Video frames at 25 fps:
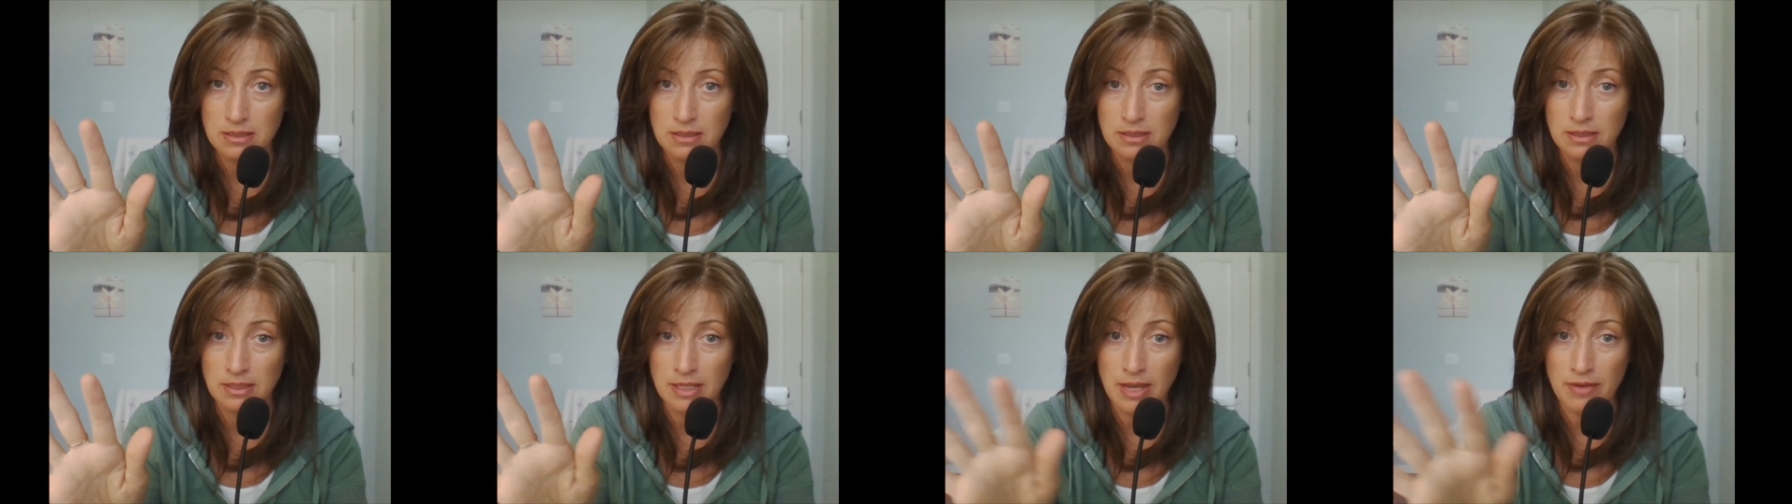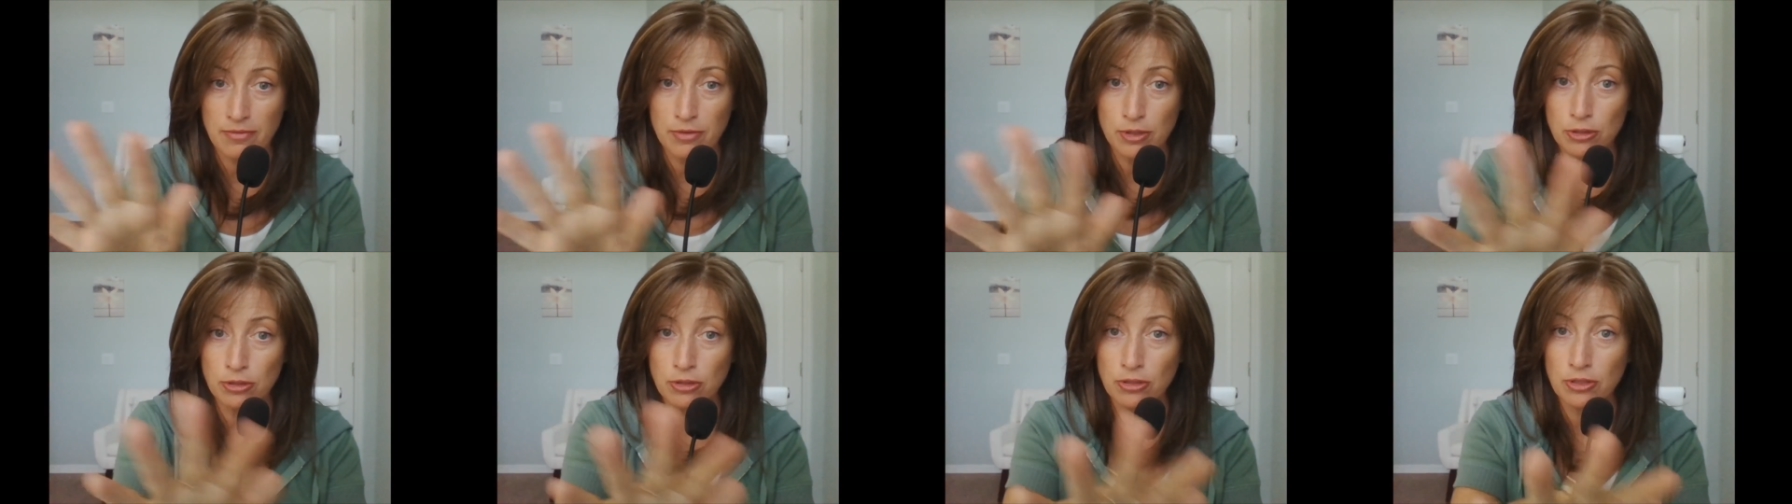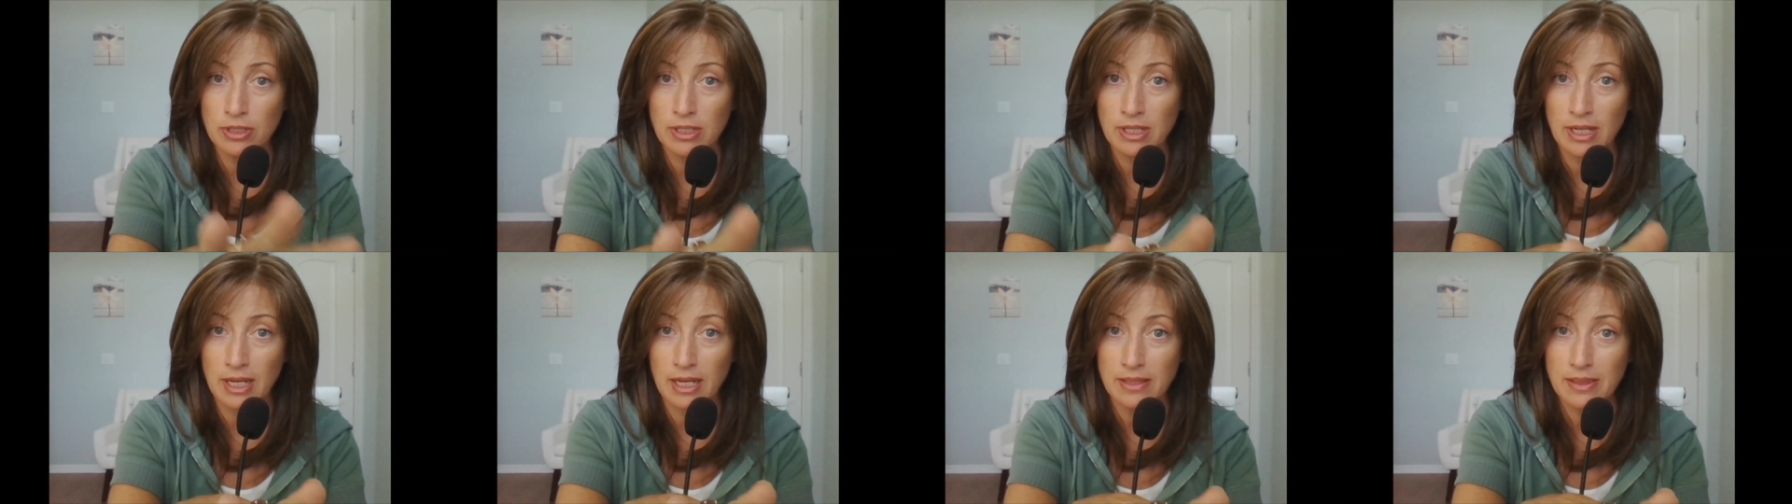Never
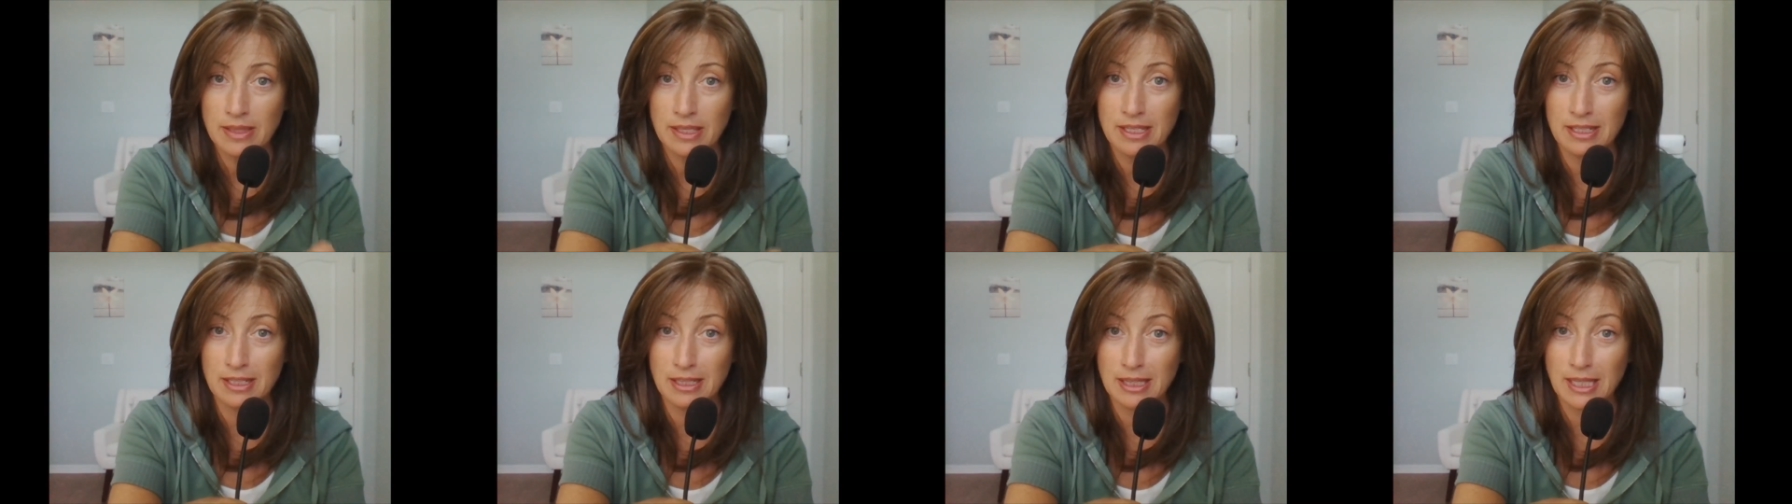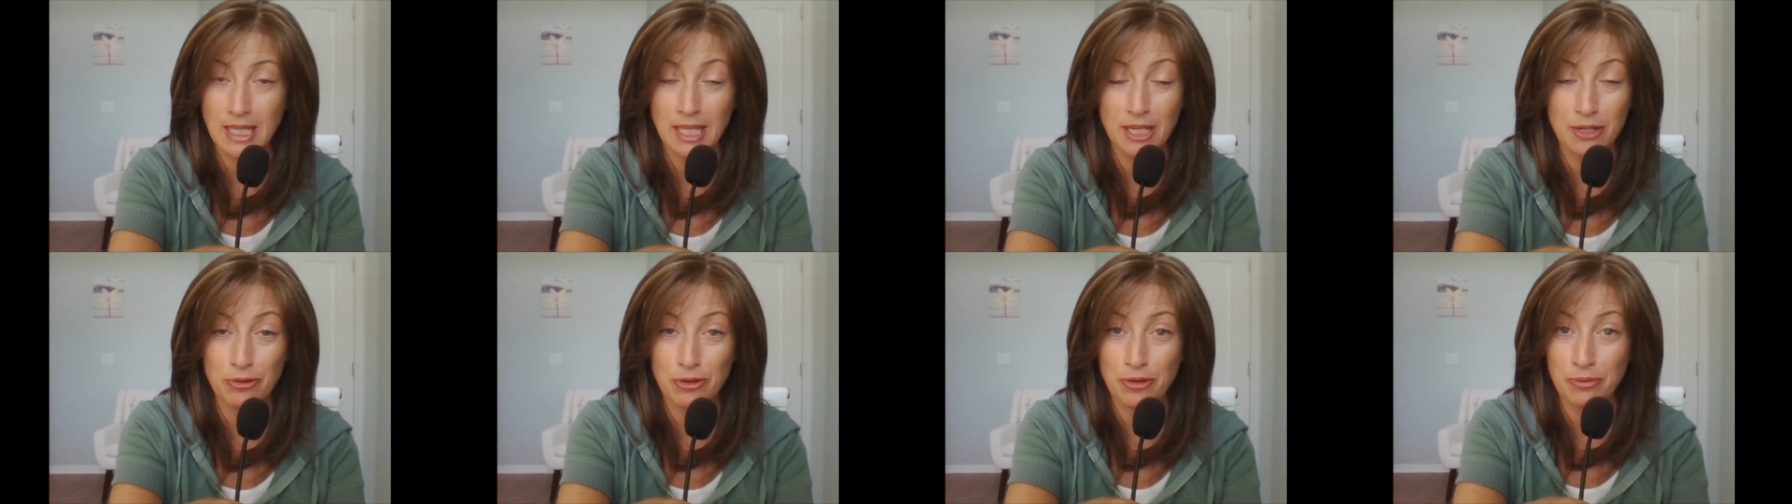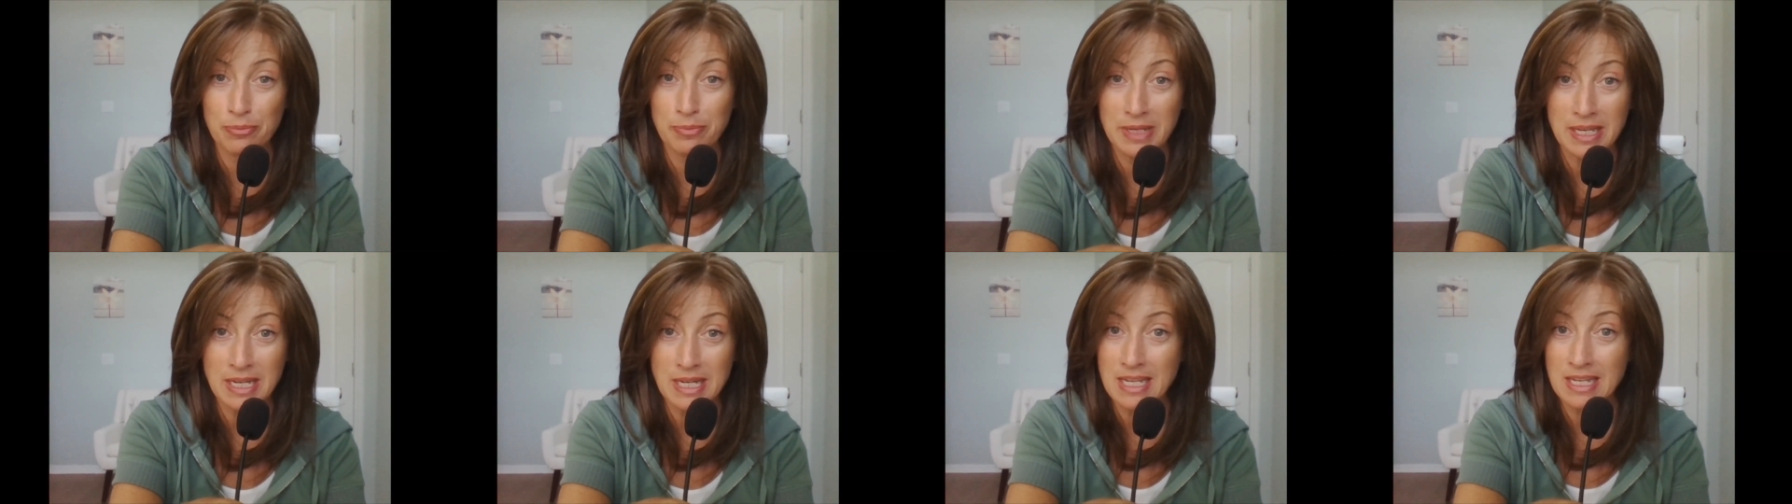look at the literal
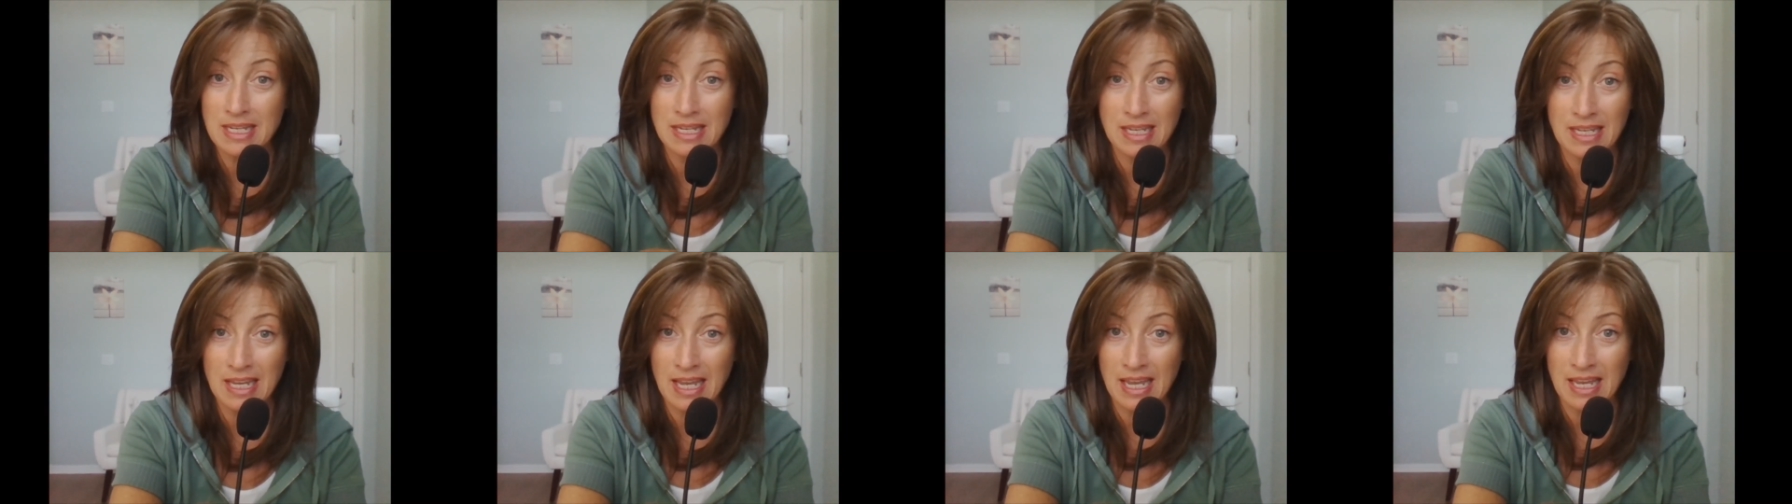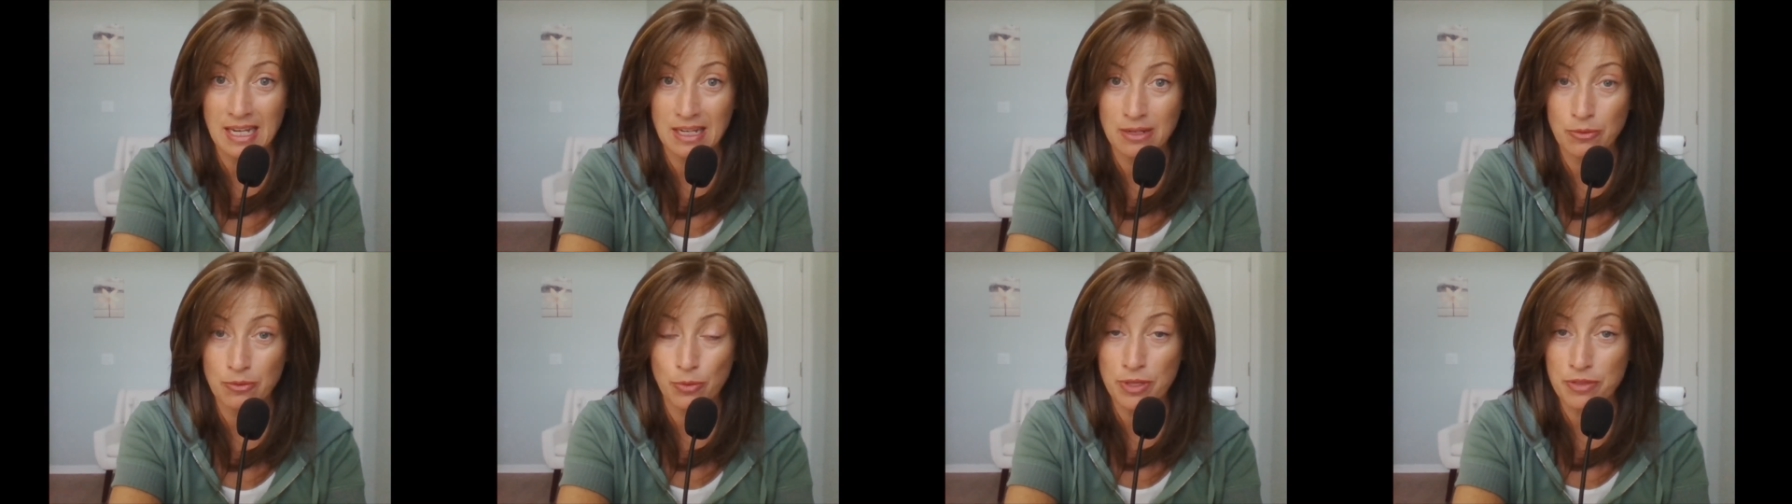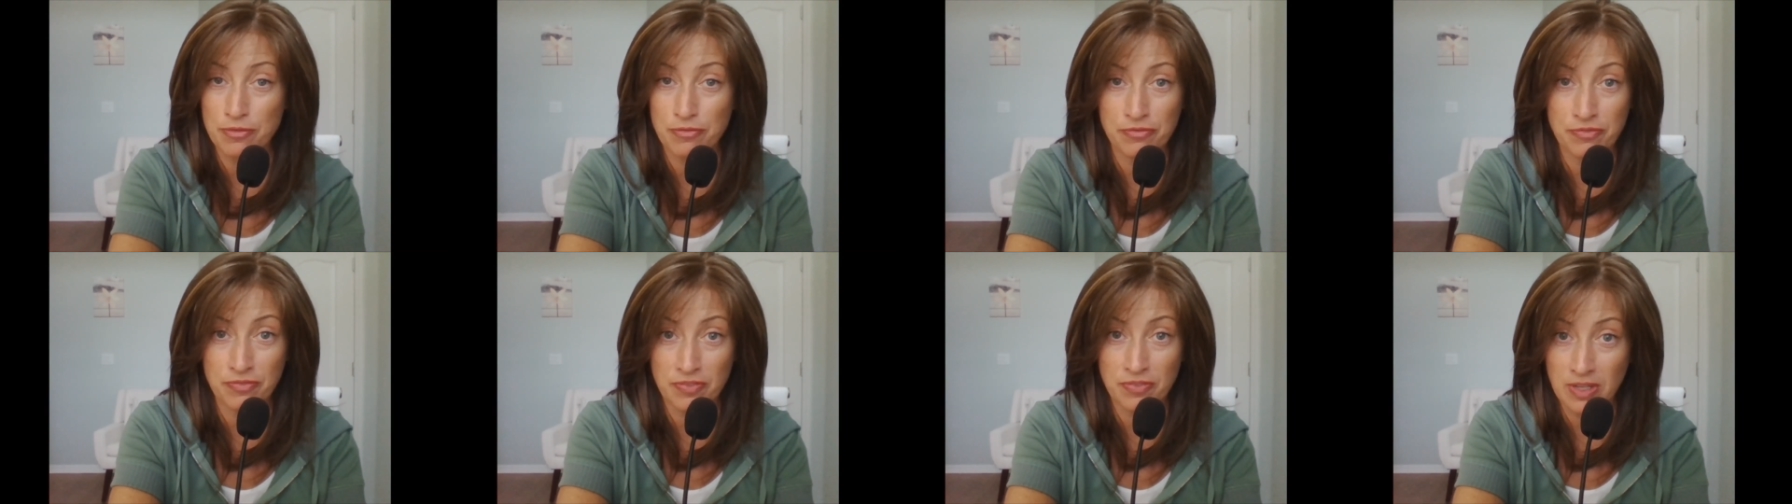meaning again with
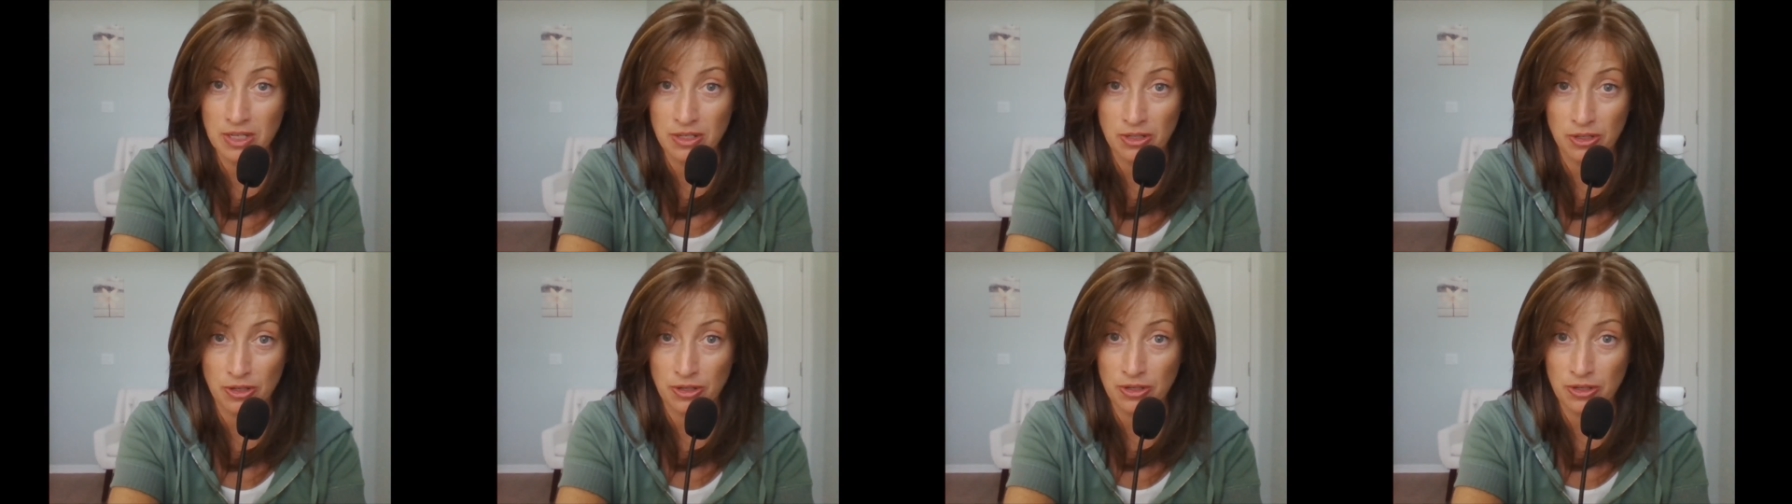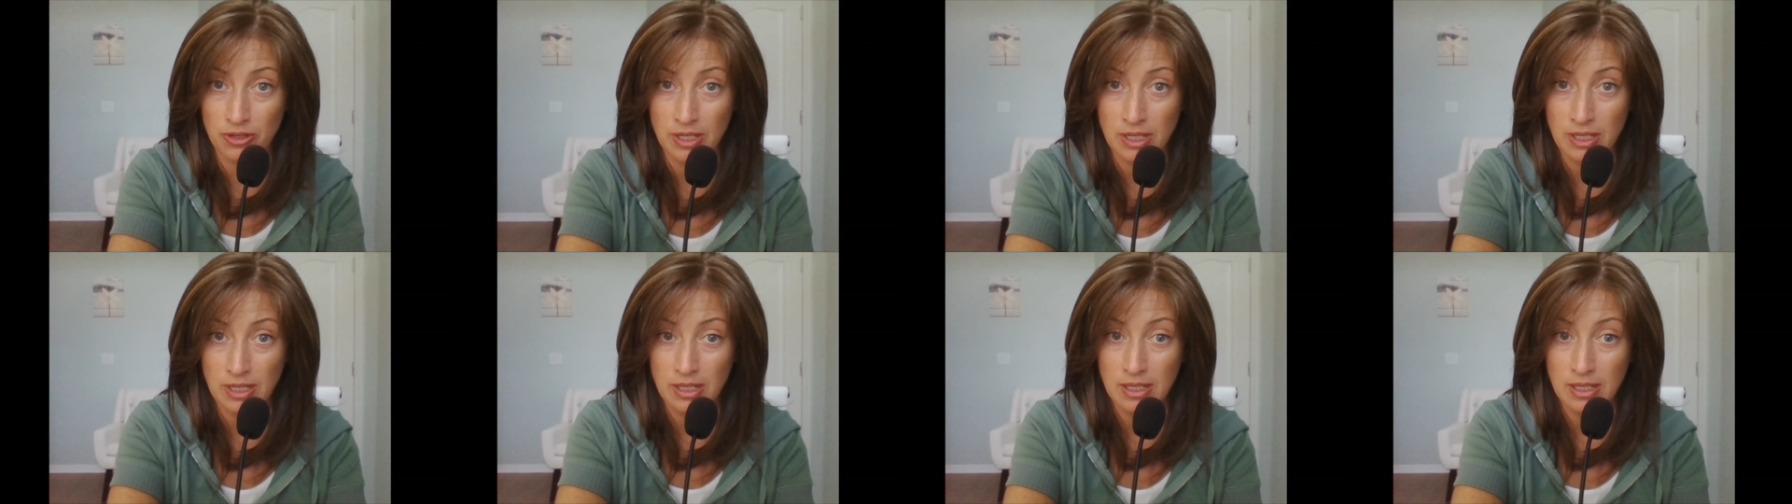fear.